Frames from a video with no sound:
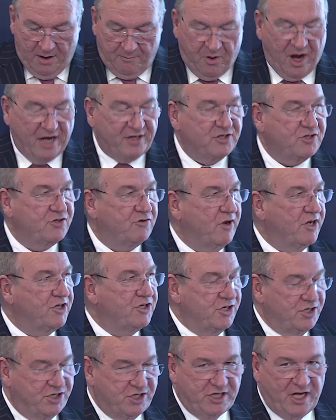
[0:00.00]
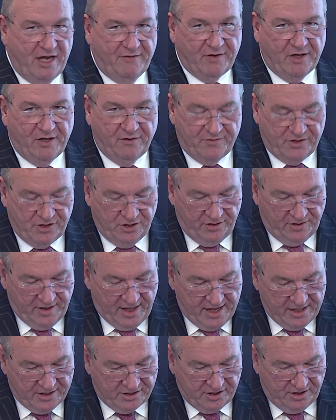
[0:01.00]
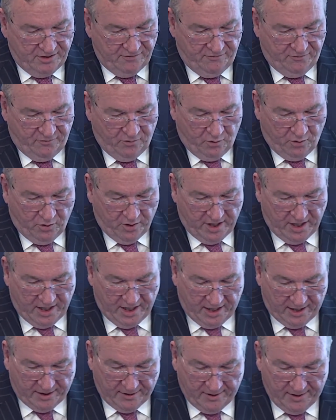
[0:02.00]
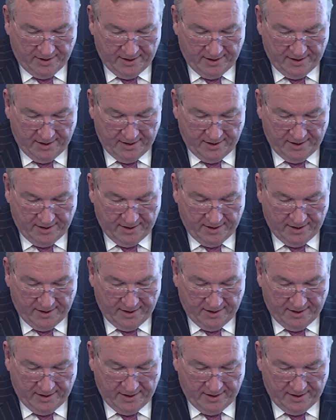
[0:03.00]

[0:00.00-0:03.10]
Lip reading: Practice Direction 7 of 2014.